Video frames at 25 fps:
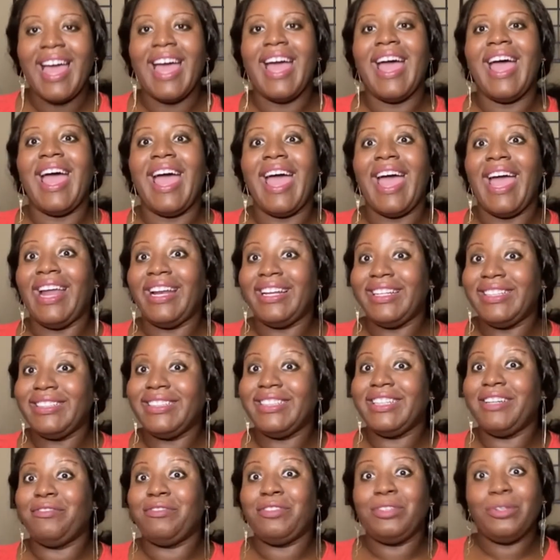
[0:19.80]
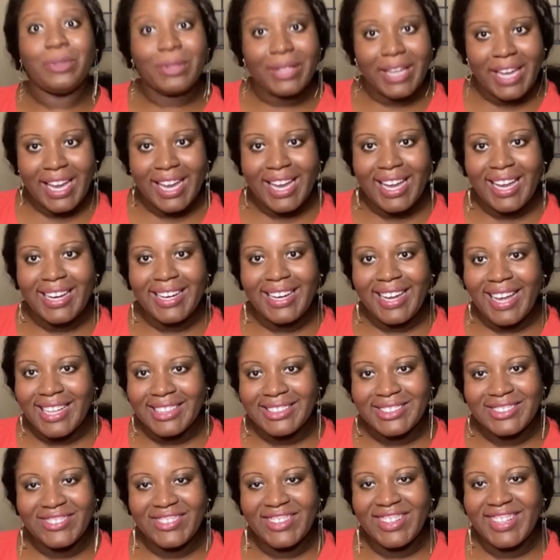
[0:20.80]
And if you can't
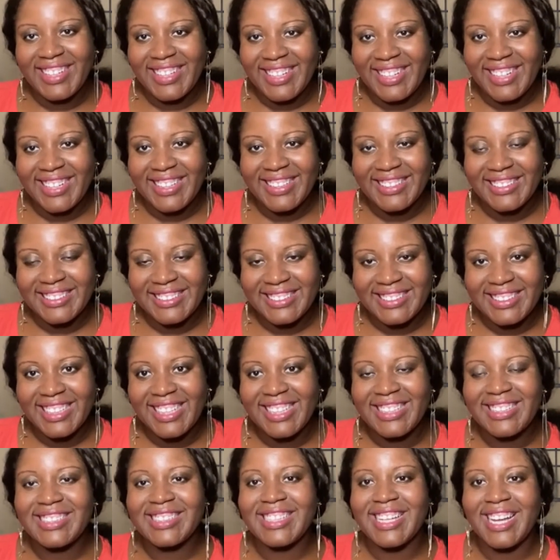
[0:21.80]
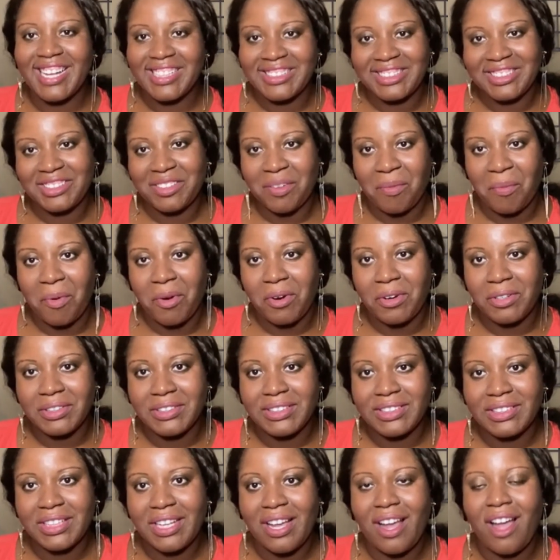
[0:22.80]
guess what it is, it's
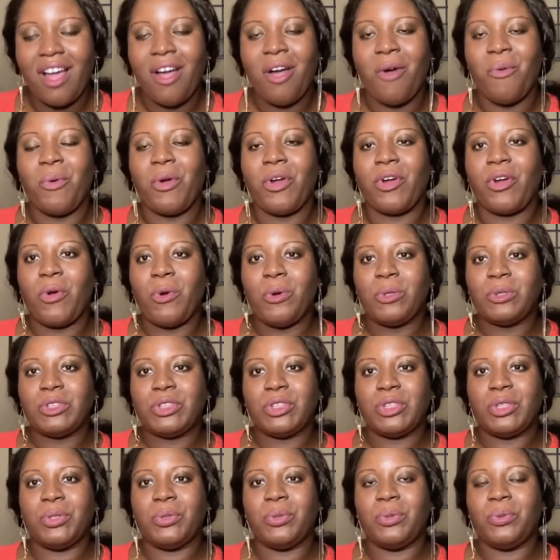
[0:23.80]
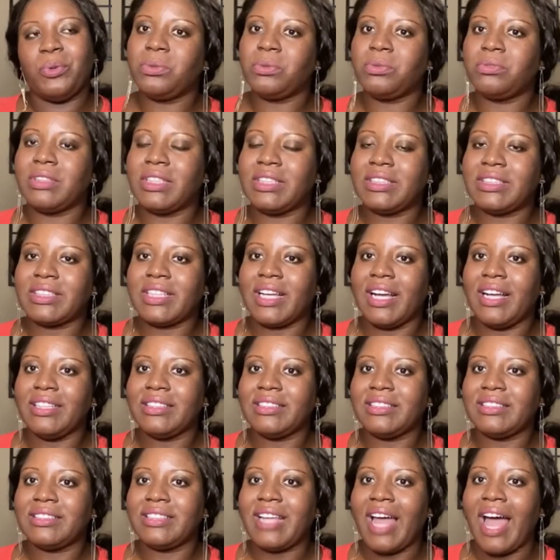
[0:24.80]
customers. We're going to
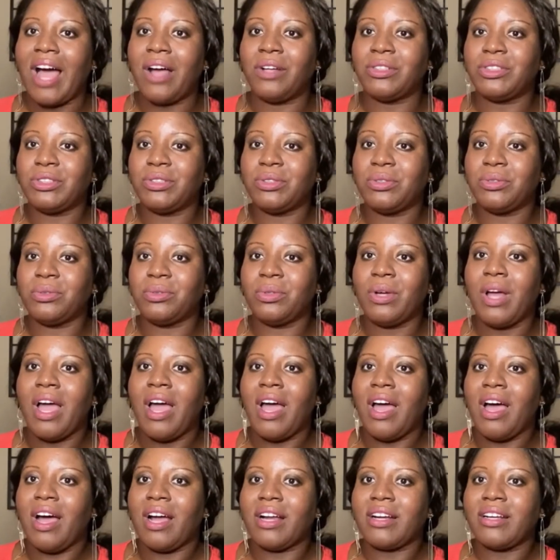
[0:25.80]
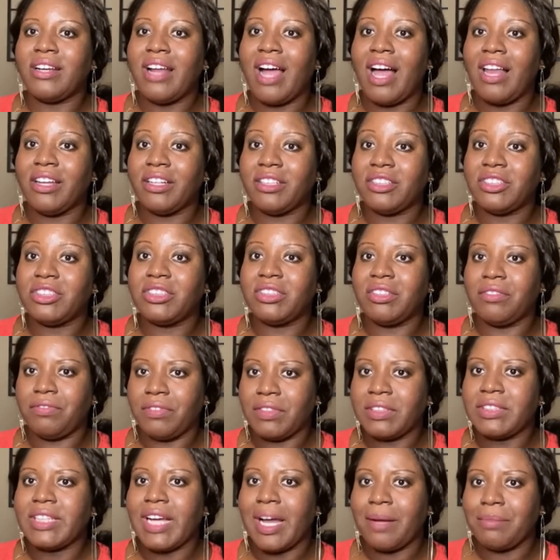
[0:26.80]
discuss how to acknowledge
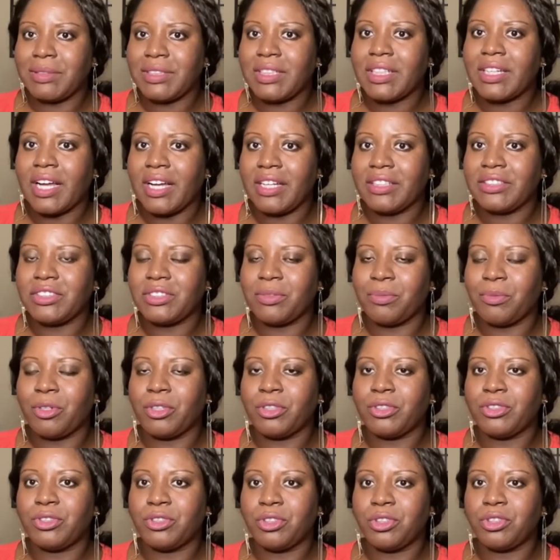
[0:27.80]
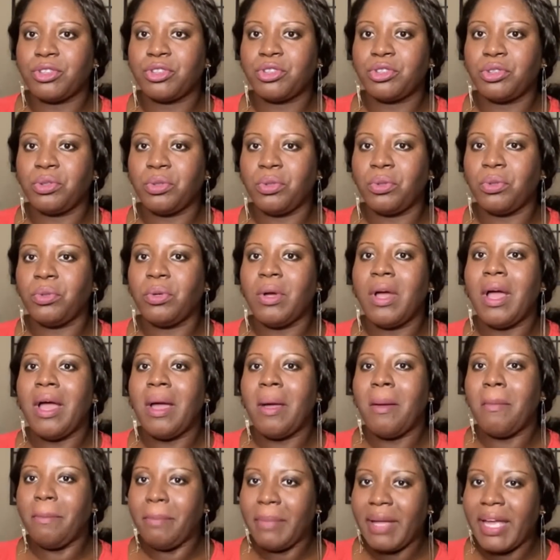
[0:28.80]
different types of customers. There's two
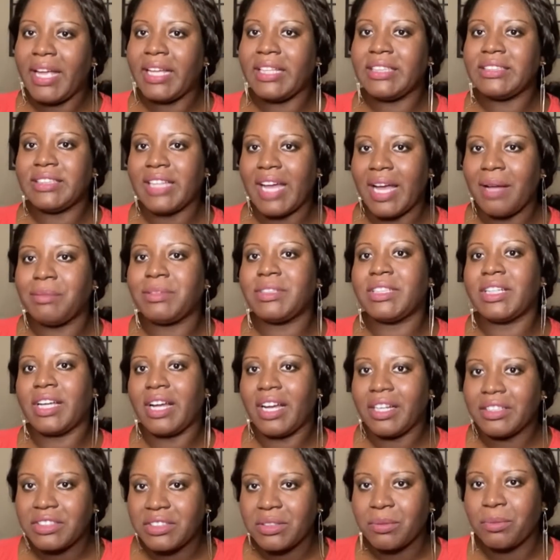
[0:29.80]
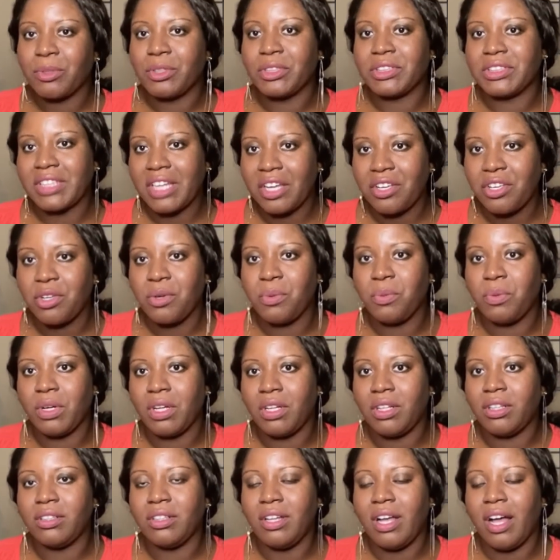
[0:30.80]
main types of customers that you
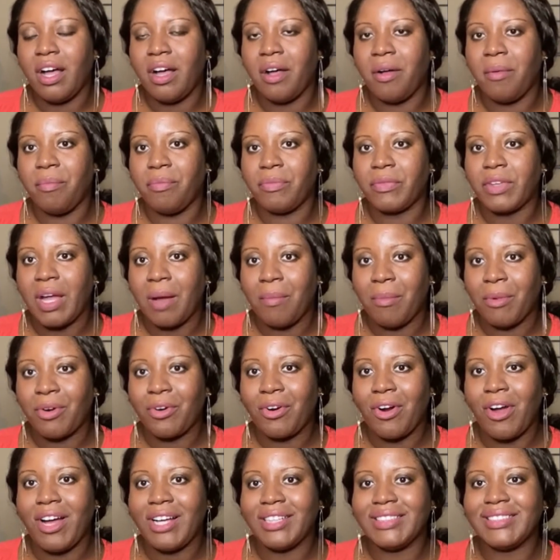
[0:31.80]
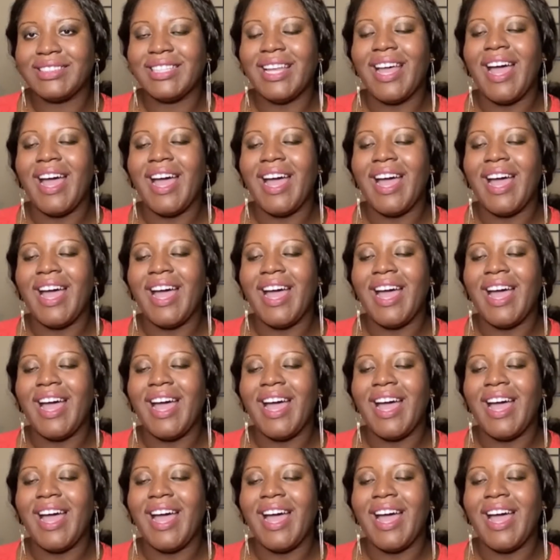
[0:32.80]
will come across,